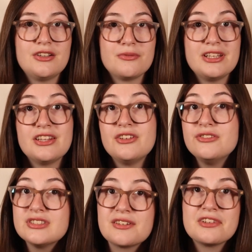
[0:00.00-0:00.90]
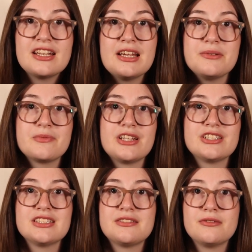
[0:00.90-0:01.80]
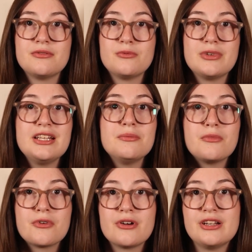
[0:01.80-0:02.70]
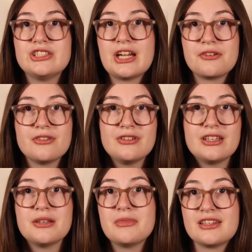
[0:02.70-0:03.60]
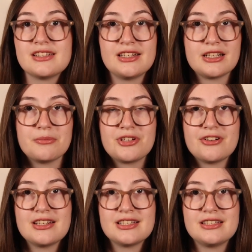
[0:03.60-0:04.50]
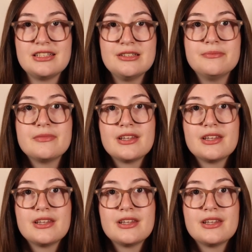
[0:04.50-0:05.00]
read the news every day and just read more in general in the months leading up to your SAT,